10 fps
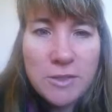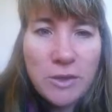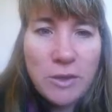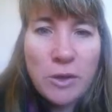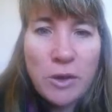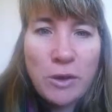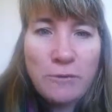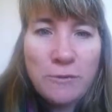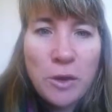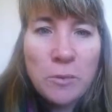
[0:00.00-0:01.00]
don't know,
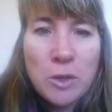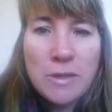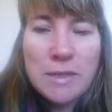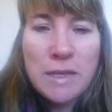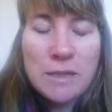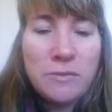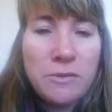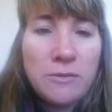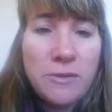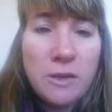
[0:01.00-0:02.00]
FOMO stands
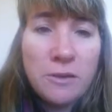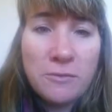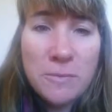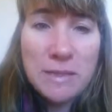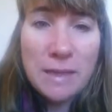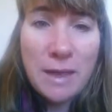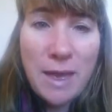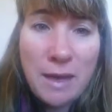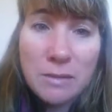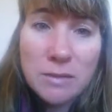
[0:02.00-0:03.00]
for fear of missing
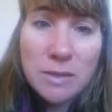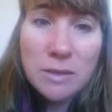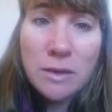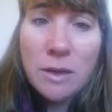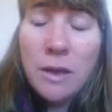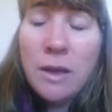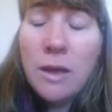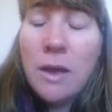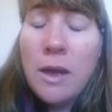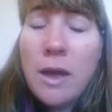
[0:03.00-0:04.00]
out.
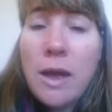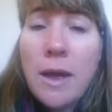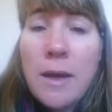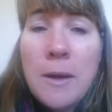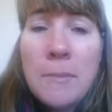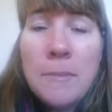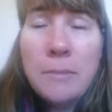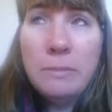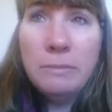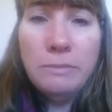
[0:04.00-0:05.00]
And
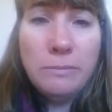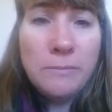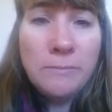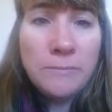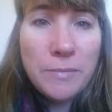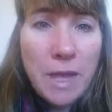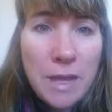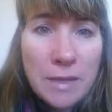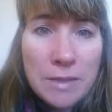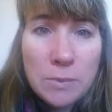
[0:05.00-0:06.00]

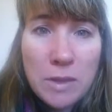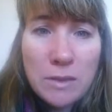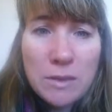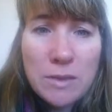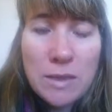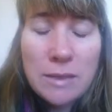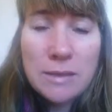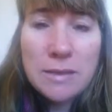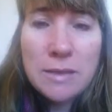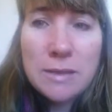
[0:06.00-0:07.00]
it's one of the
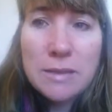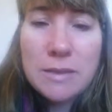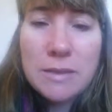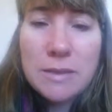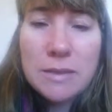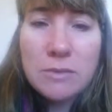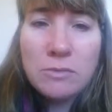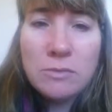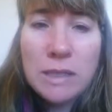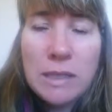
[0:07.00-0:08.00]
things that's
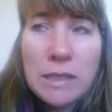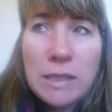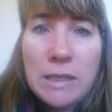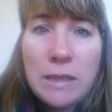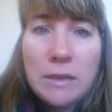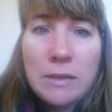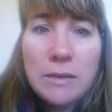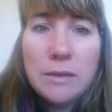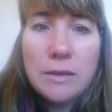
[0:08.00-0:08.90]
really,